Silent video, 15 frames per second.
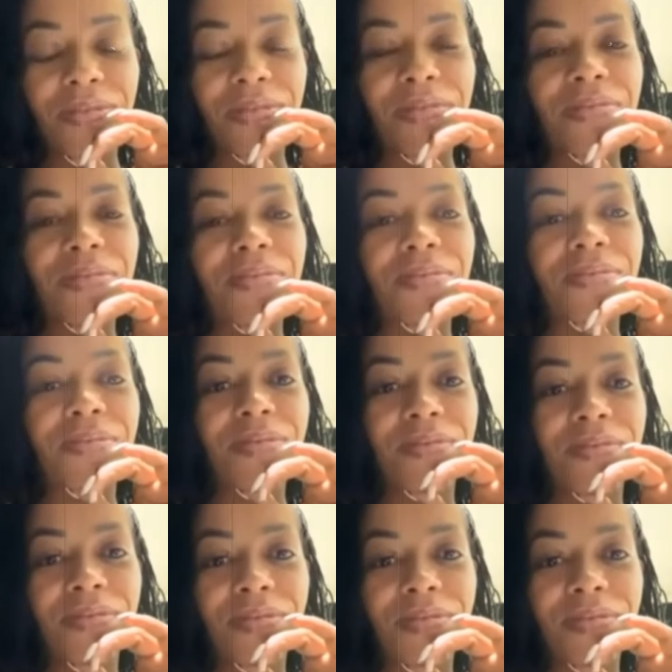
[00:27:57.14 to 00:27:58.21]

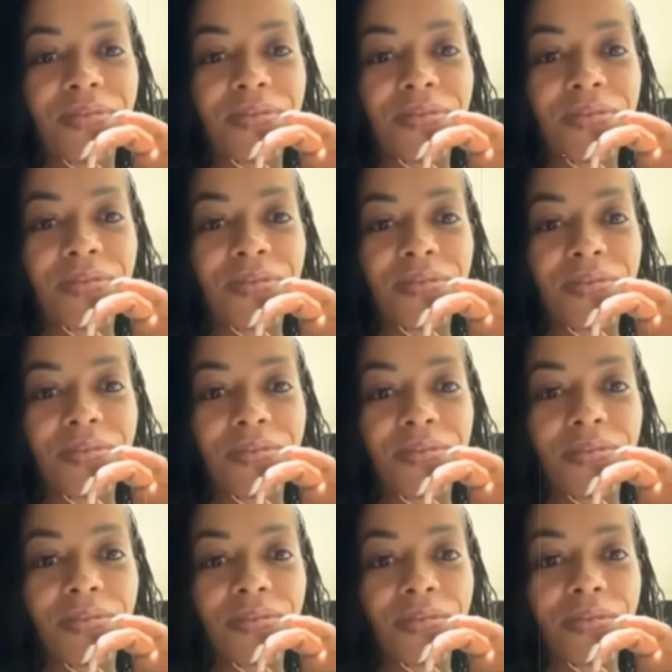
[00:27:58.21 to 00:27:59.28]

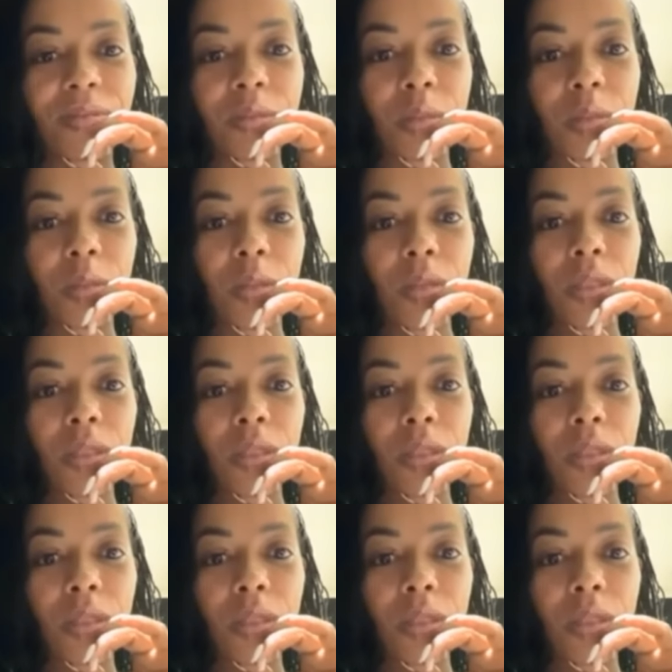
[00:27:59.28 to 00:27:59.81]
This person isn't speaking.